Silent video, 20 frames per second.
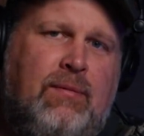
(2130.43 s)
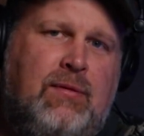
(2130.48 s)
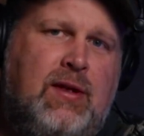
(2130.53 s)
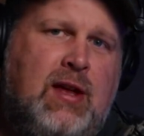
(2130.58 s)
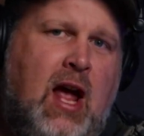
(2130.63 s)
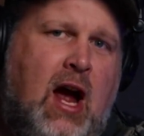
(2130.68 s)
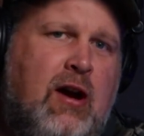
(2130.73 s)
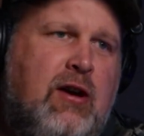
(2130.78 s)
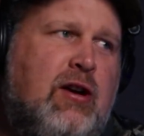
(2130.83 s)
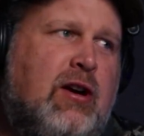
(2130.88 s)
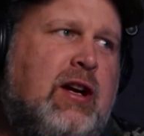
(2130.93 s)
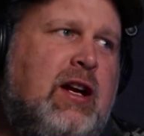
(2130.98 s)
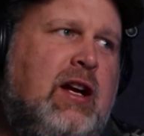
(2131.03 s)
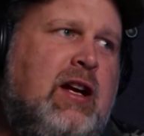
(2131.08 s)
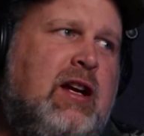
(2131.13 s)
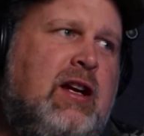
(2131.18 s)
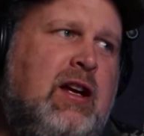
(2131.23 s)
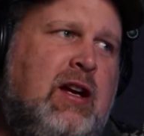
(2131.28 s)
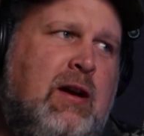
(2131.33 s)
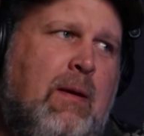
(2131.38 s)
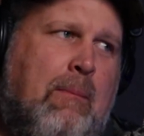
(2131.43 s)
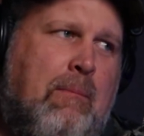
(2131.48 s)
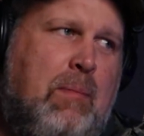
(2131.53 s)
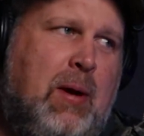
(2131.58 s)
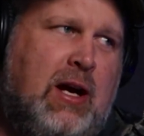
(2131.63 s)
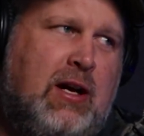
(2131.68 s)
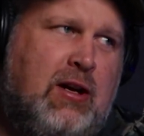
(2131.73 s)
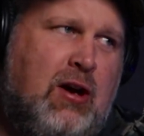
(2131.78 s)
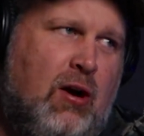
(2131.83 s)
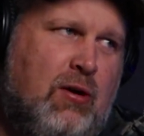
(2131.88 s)
Now you're getting into
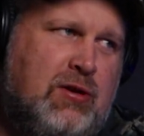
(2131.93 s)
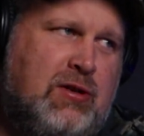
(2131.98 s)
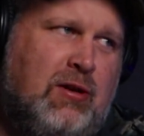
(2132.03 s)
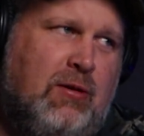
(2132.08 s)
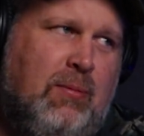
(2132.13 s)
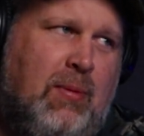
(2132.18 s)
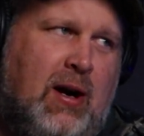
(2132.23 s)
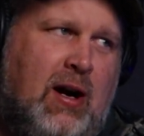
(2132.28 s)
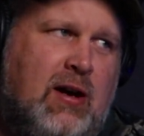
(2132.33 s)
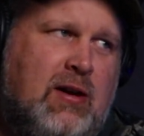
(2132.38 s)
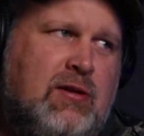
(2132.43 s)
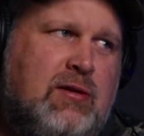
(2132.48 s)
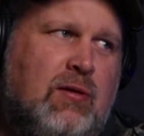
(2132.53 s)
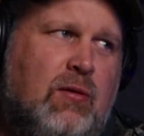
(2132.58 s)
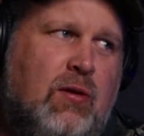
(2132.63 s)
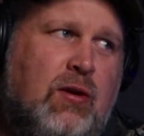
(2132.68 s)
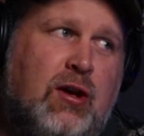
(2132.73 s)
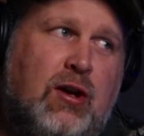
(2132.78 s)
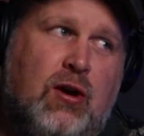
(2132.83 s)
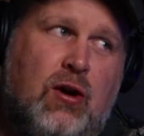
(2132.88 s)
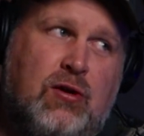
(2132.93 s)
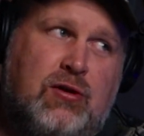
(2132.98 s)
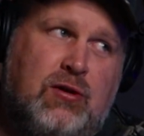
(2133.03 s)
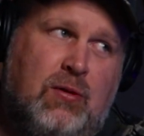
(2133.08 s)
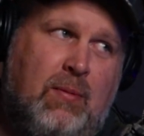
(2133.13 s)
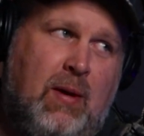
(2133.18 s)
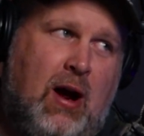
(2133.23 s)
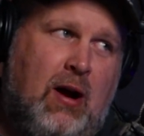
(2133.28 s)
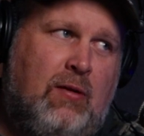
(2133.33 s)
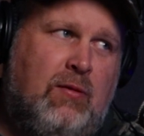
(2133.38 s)
big coastal bears or the
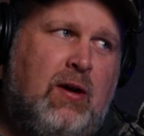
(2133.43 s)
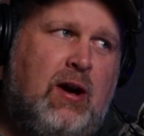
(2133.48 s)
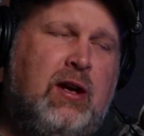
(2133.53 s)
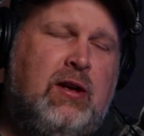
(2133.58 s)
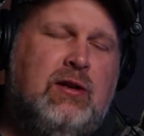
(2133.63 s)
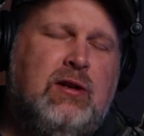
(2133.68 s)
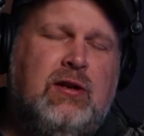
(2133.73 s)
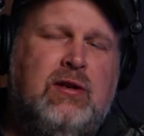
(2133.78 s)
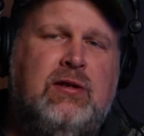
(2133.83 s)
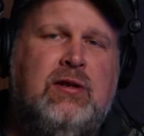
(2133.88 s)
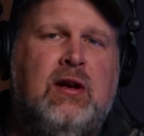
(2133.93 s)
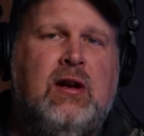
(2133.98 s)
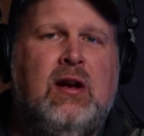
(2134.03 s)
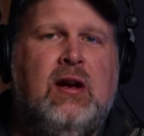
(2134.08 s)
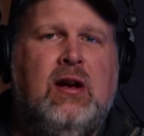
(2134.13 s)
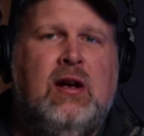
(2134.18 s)
coastal mountain ranges.